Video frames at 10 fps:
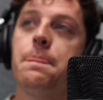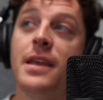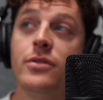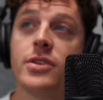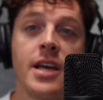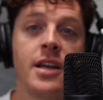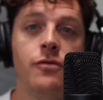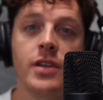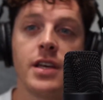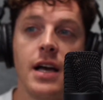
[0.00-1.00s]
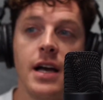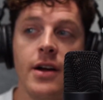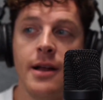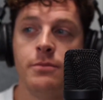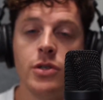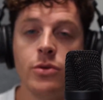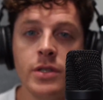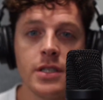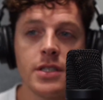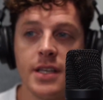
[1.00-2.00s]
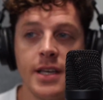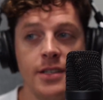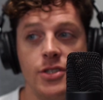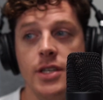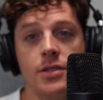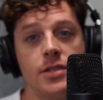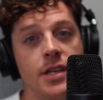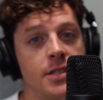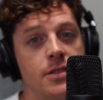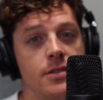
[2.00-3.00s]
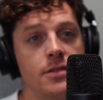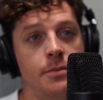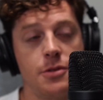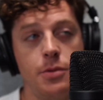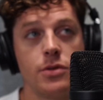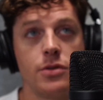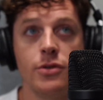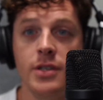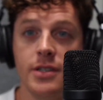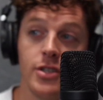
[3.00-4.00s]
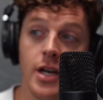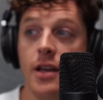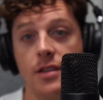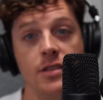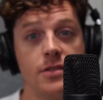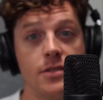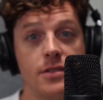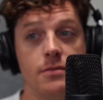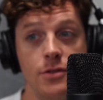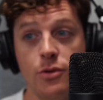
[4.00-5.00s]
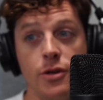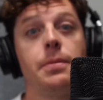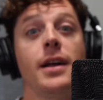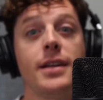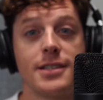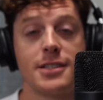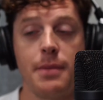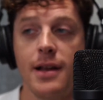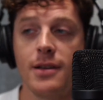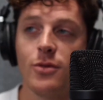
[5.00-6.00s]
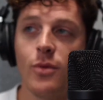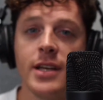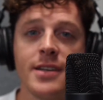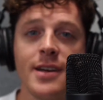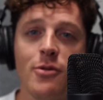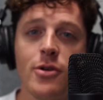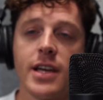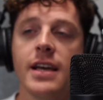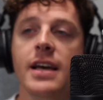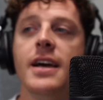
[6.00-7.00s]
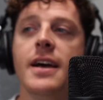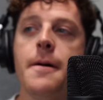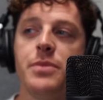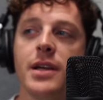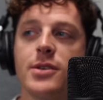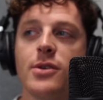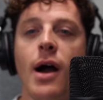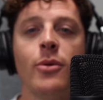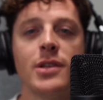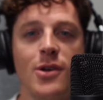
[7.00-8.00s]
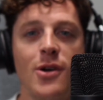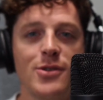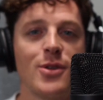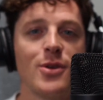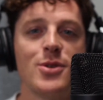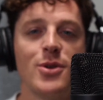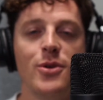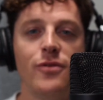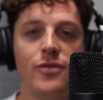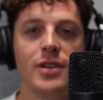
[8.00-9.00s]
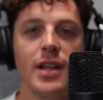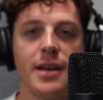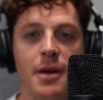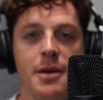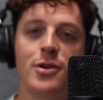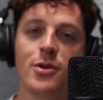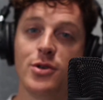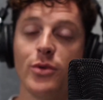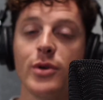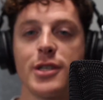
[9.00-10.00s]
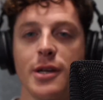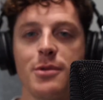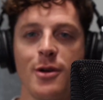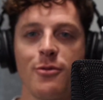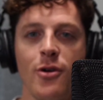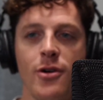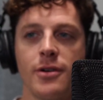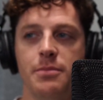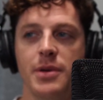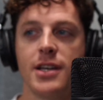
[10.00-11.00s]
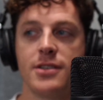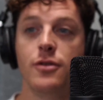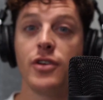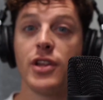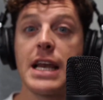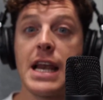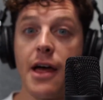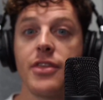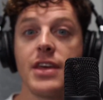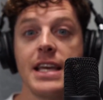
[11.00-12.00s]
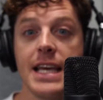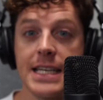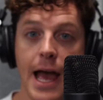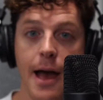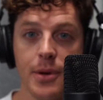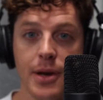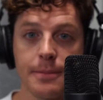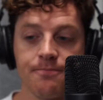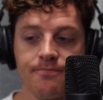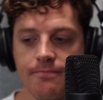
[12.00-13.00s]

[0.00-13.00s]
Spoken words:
And you just kind of feel like, all right, I'm doing this thing and Jesus says I'm supposed to do it. And Jonathan's doing a podcast about it. So why is it not working? And so I want to talk to those of you who feel like maybe you're doing something wrong because you feel like nothing is happening.